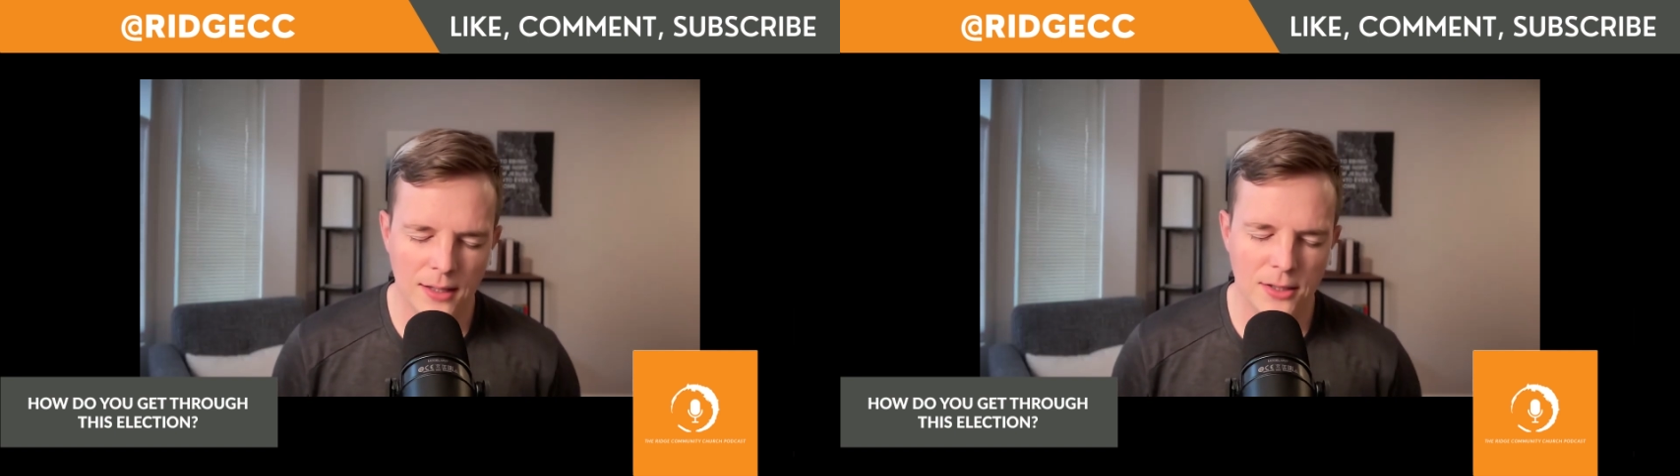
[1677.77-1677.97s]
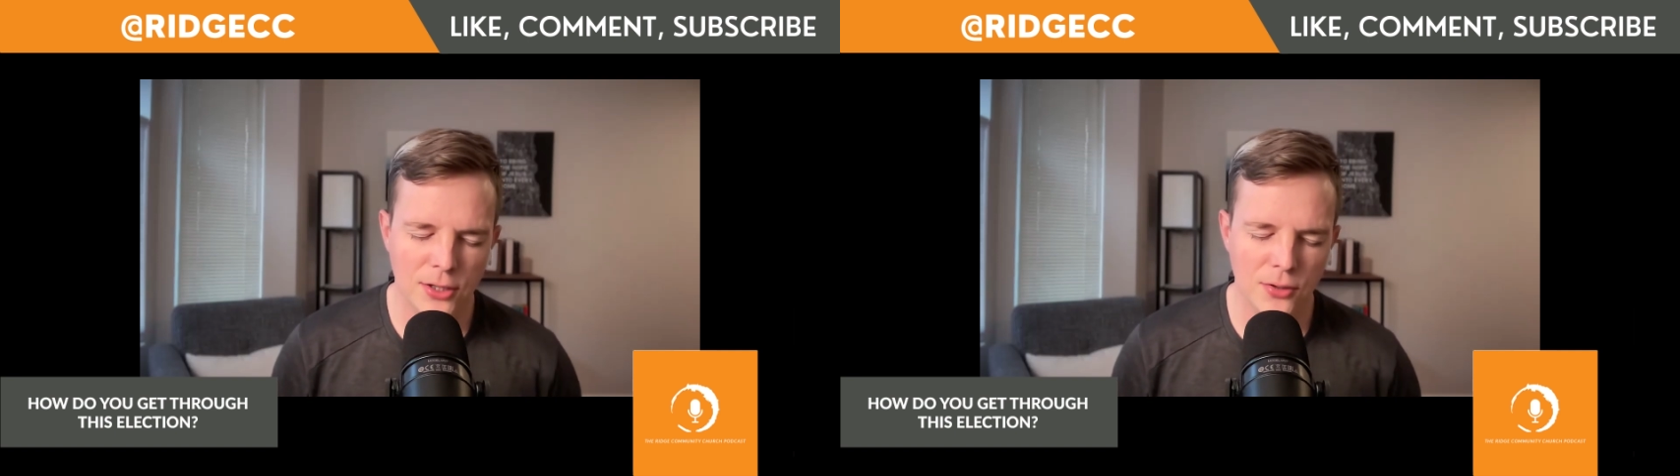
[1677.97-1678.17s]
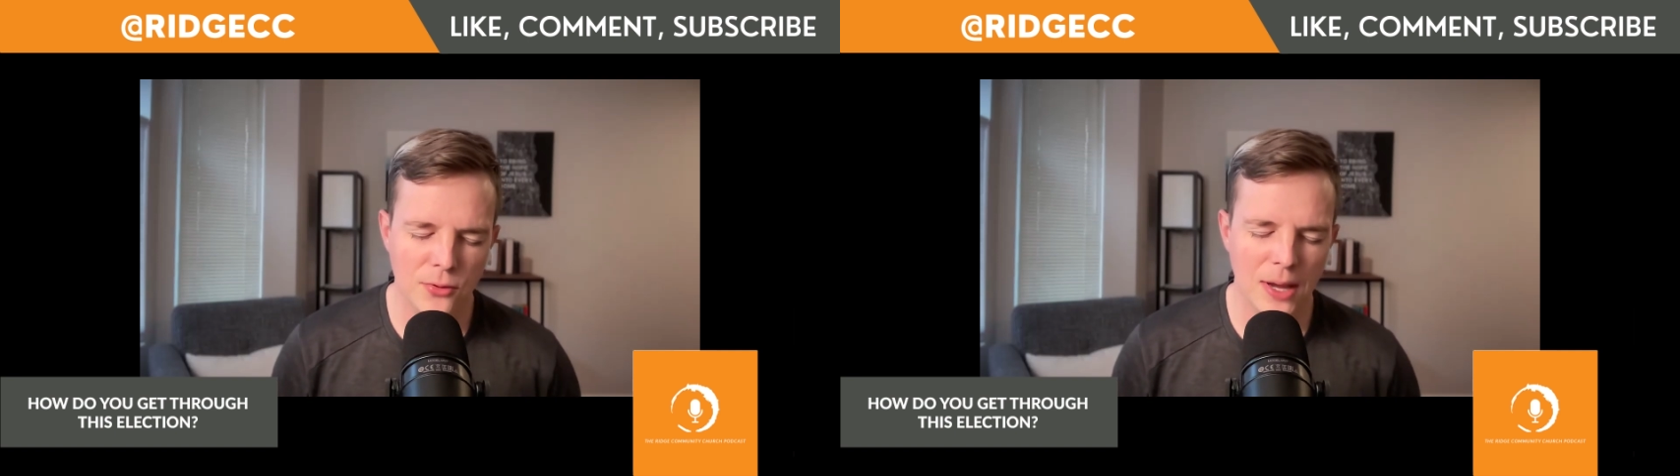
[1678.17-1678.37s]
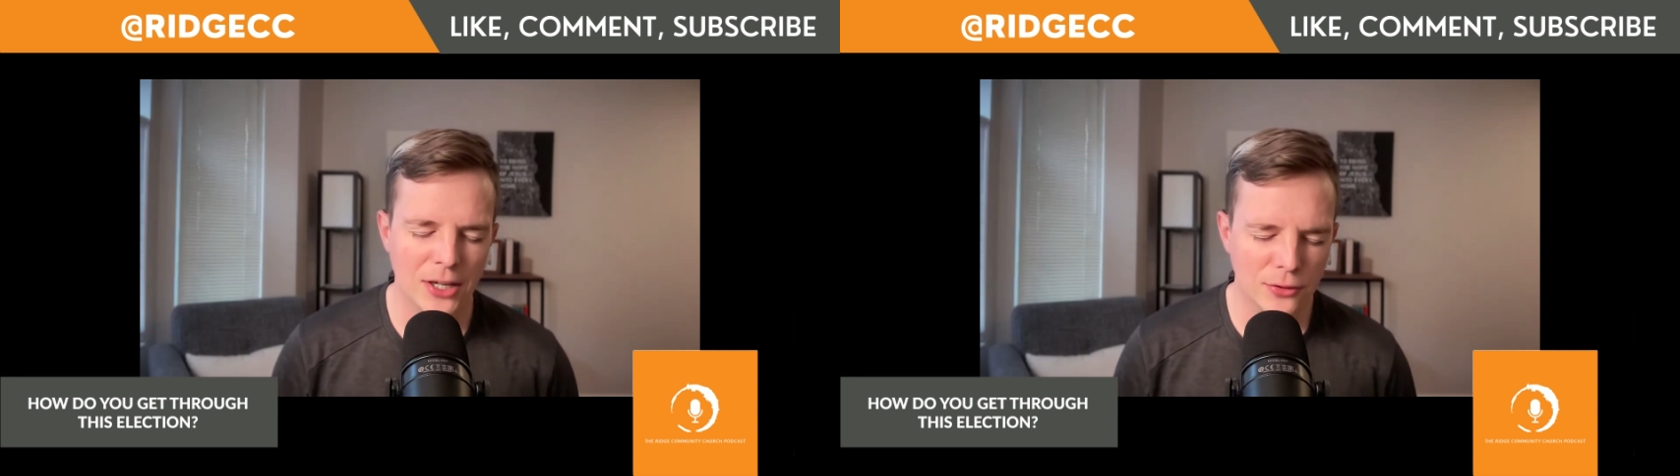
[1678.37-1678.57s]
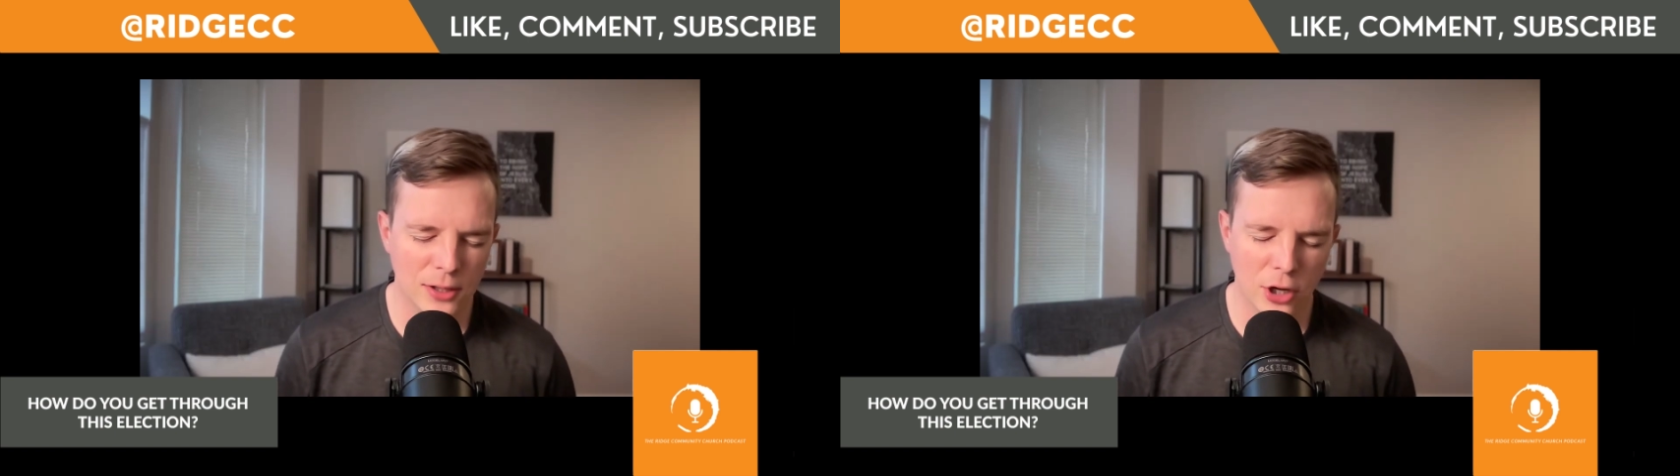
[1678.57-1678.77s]
to
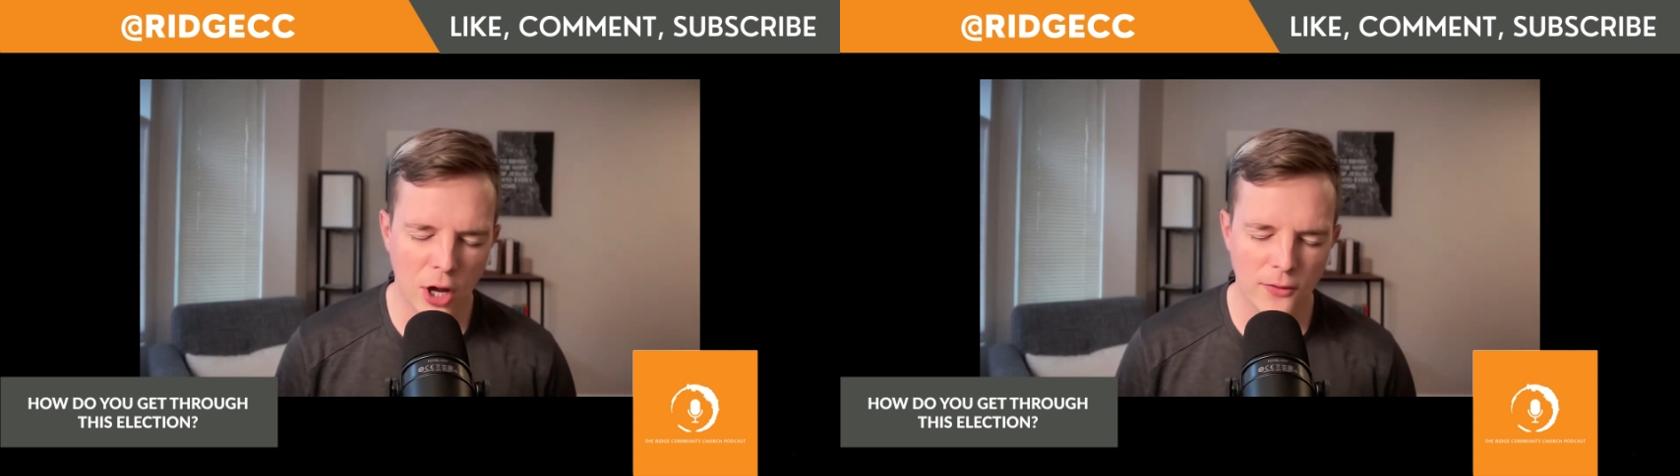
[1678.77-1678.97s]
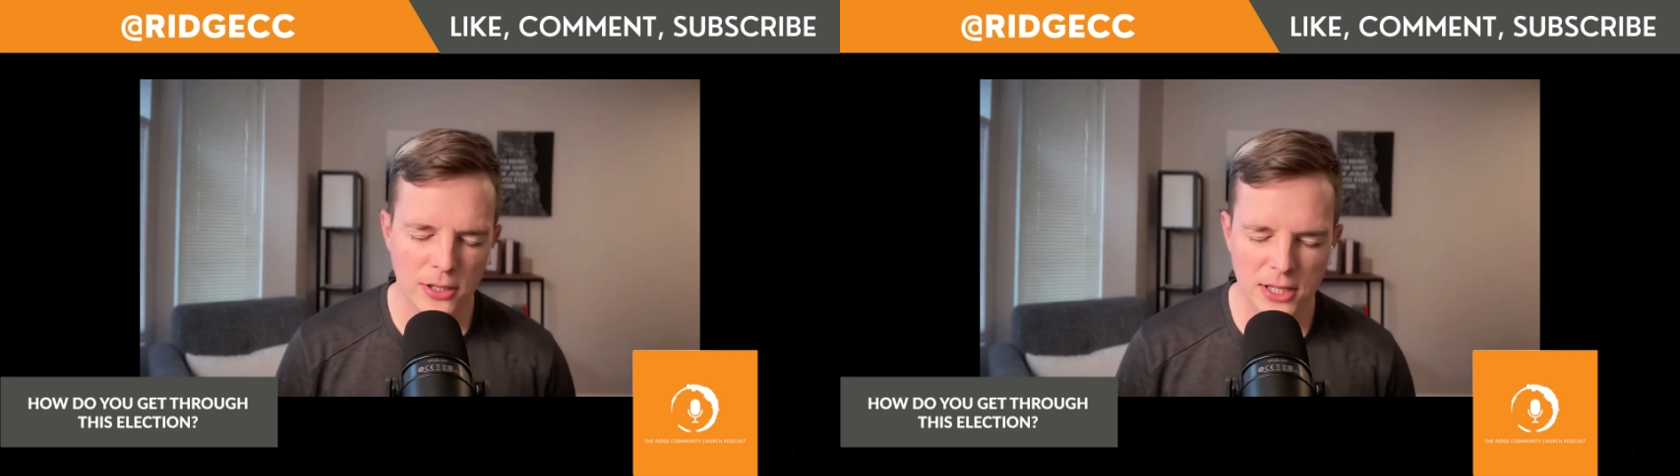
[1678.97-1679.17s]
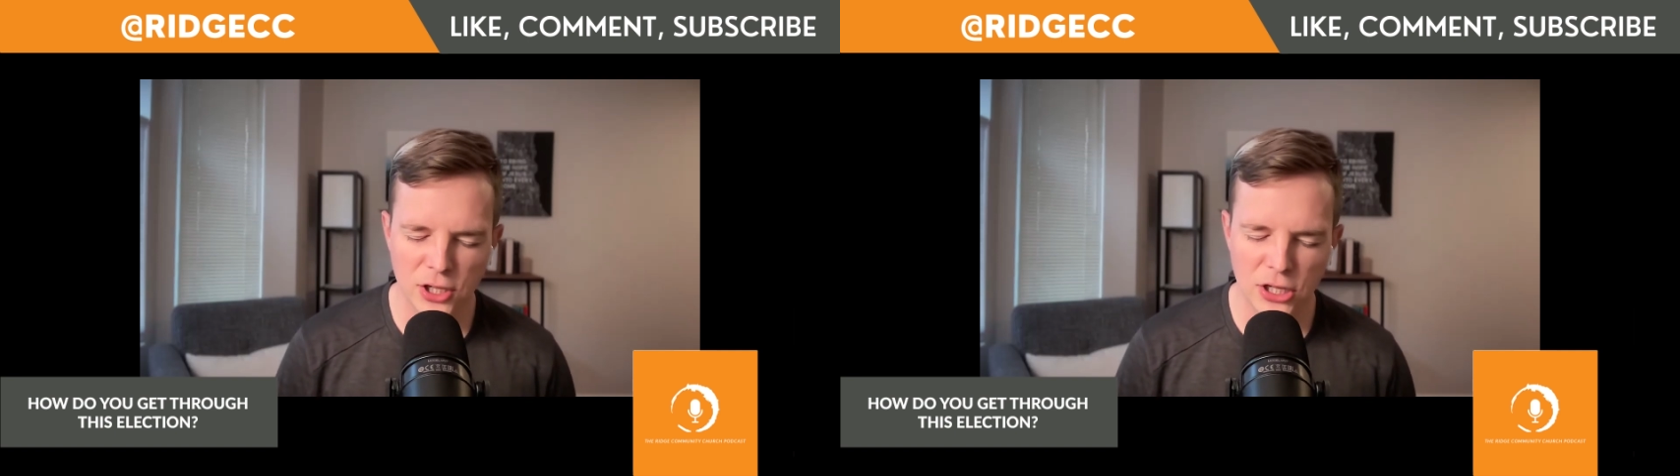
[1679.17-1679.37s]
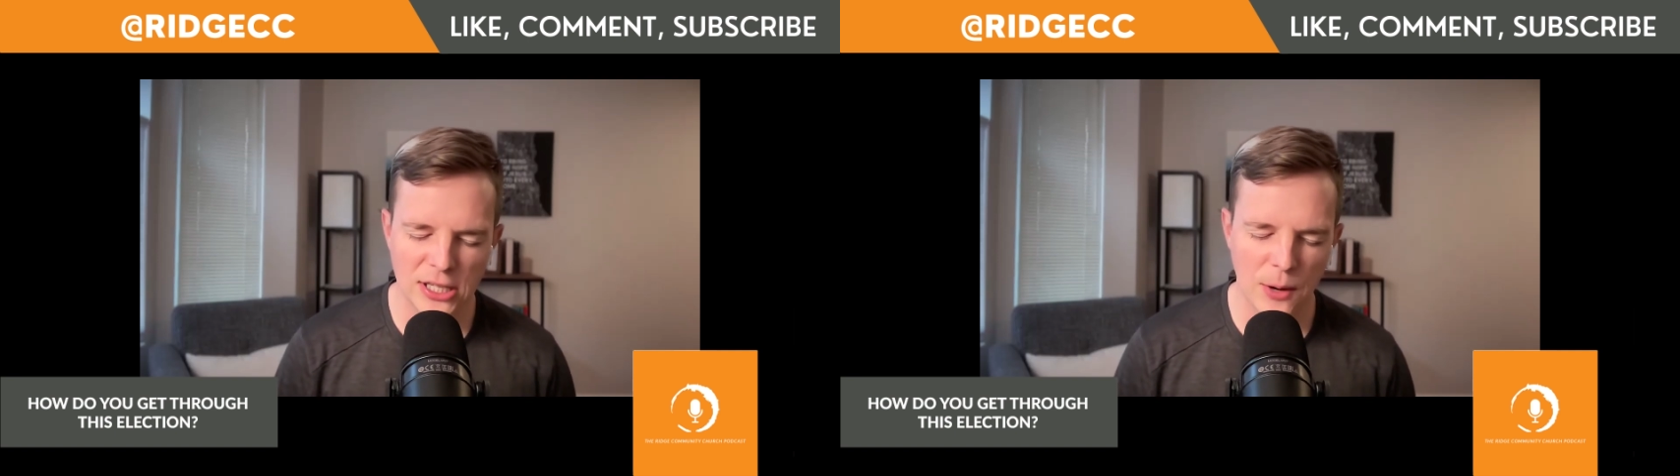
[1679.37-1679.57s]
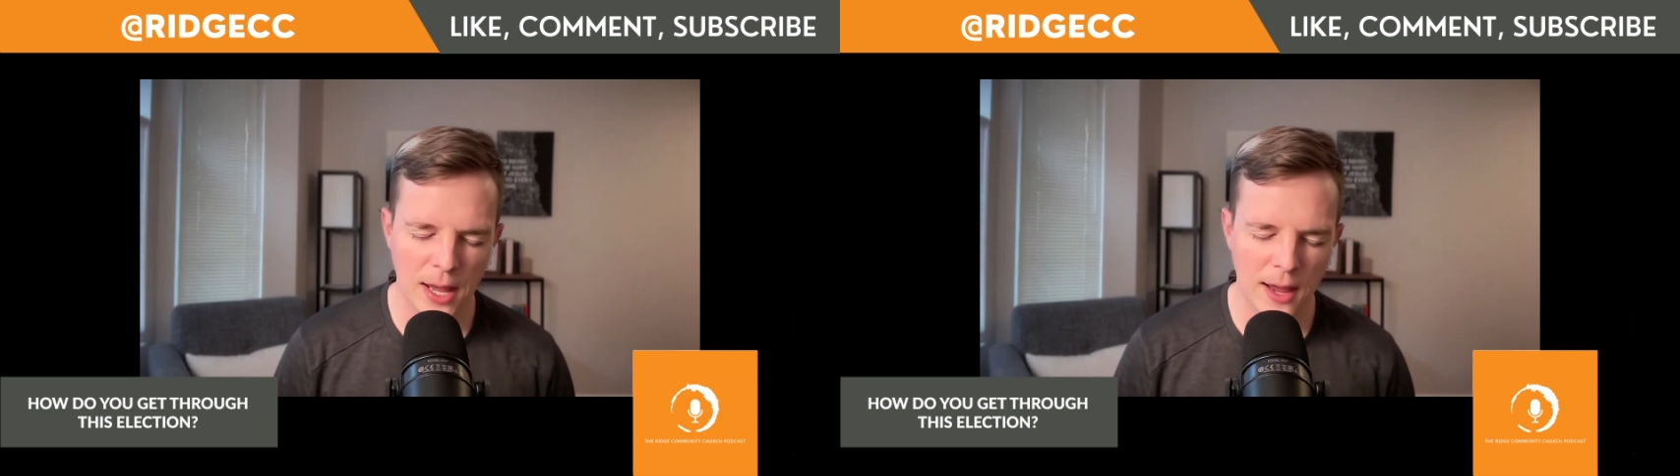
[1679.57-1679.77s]
enter into conversations that we